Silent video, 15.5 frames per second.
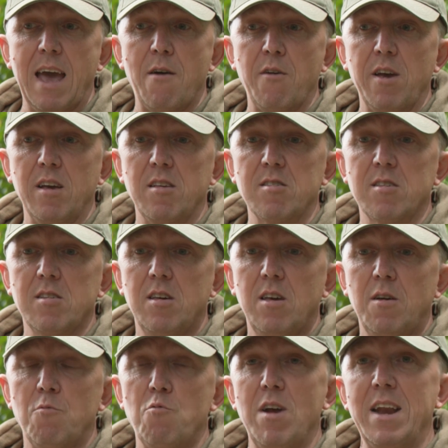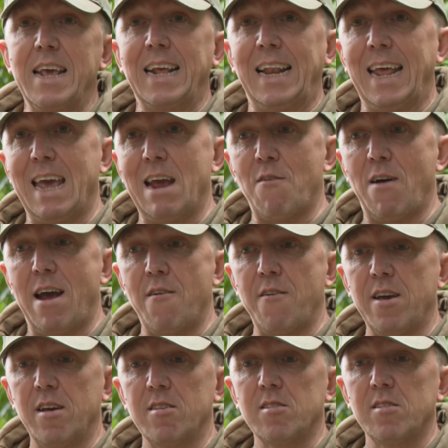areas, really clear
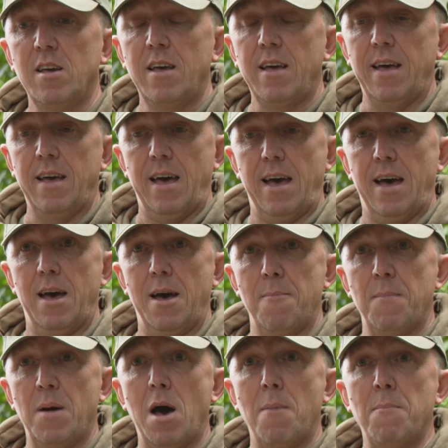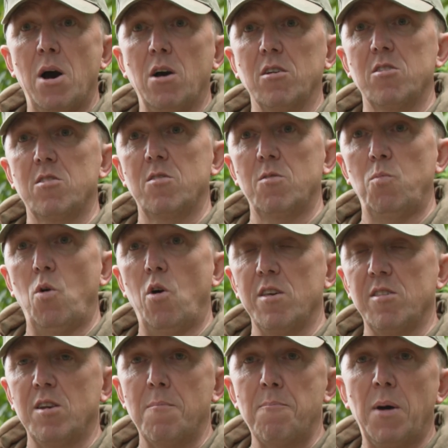areas amongst what
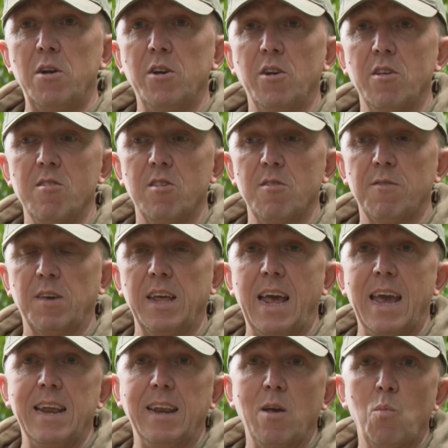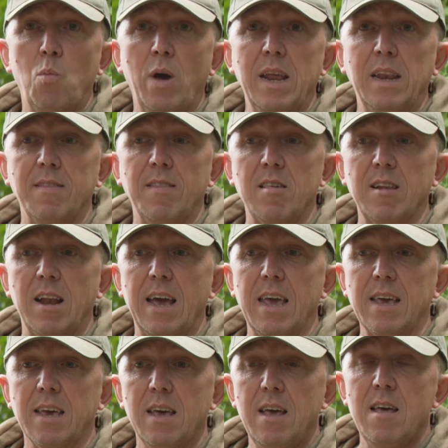is an abundance of Canadian weed in this
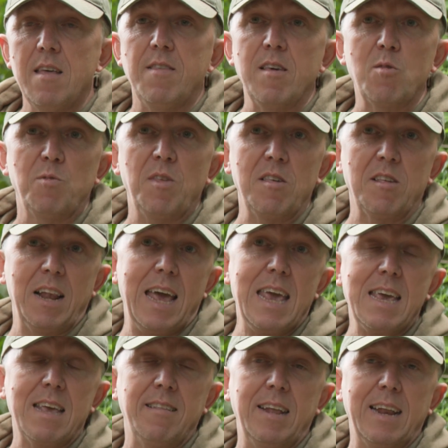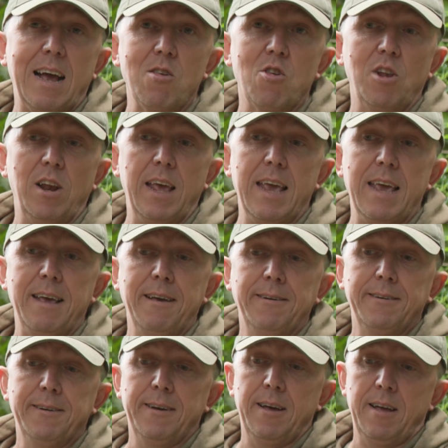lake. This lake
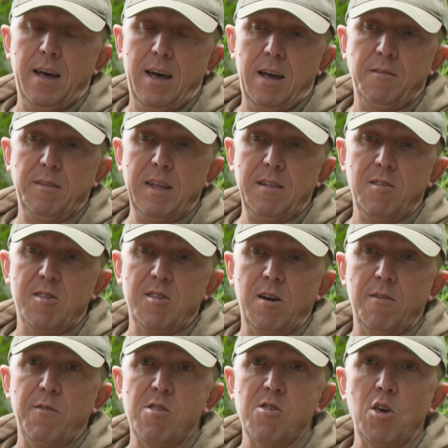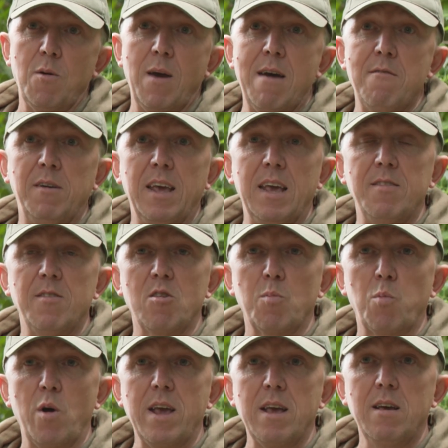didn't suffer too heavily in the
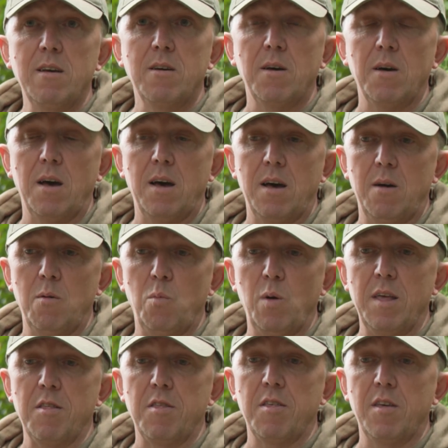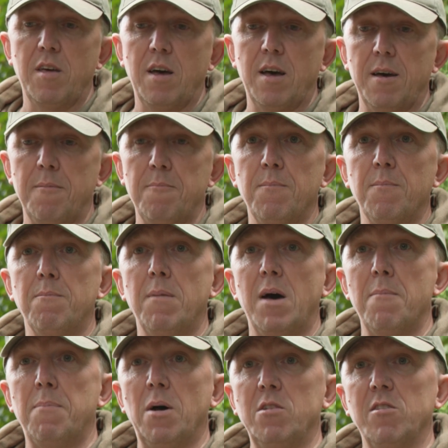spring with
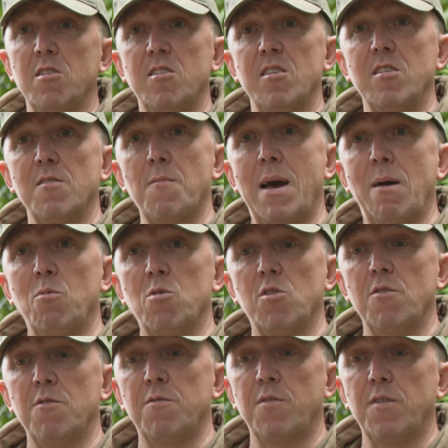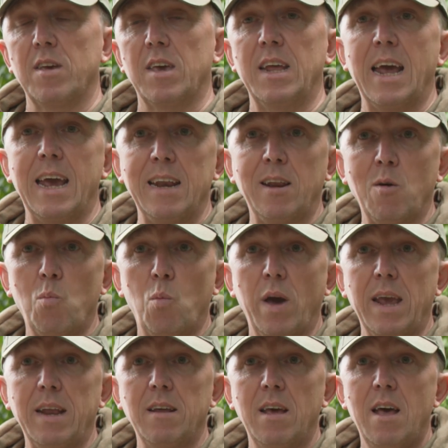abundances amounts of Canadian
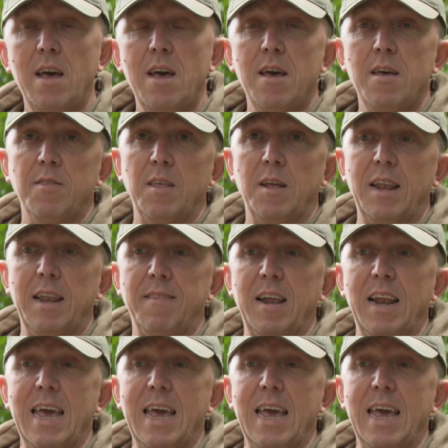weed. The